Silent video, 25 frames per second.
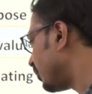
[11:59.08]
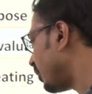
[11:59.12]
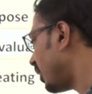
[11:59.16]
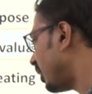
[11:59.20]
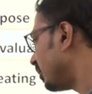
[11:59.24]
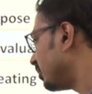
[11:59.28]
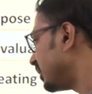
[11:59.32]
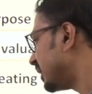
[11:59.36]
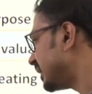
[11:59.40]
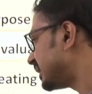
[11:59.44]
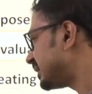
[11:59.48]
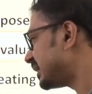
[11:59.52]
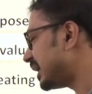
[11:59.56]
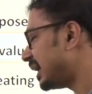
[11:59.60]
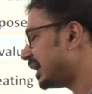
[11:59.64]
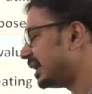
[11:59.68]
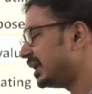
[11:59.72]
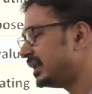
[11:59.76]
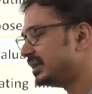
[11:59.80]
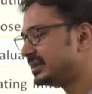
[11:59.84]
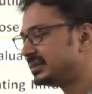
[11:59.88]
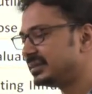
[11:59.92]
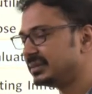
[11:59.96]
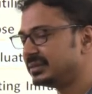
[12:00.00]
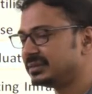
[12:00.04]
from this
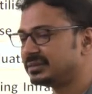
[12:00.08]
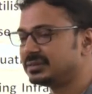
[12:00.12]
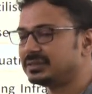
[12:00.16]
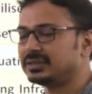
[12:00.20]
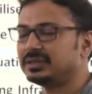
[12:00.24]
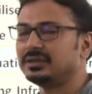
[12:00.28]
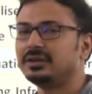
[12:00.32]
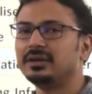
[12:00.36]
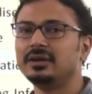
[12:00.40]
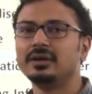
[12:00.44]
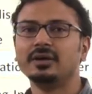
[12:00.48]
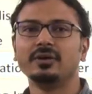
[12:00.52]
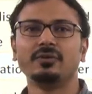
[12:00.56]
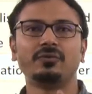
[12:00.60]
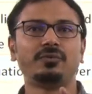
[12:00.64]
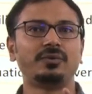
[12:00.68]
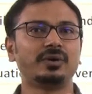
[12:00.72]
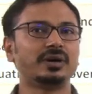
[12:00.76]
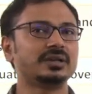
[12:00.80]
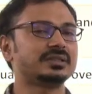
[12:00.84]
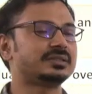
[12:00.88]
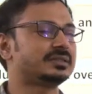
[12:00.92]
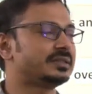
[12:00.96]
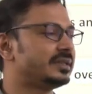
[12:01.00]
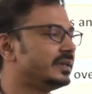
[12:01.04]
analysis,
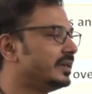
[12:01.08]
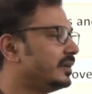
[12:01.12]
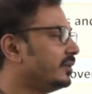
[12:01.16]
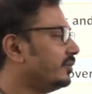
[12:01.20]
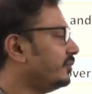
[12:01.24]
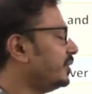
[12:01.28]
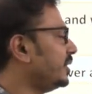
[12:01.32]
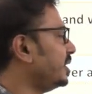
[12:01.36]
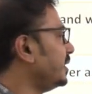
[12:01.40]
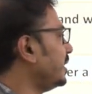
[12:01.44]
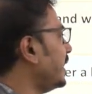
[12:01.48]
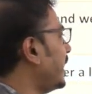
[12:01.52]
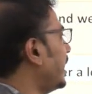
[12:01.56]
first thing we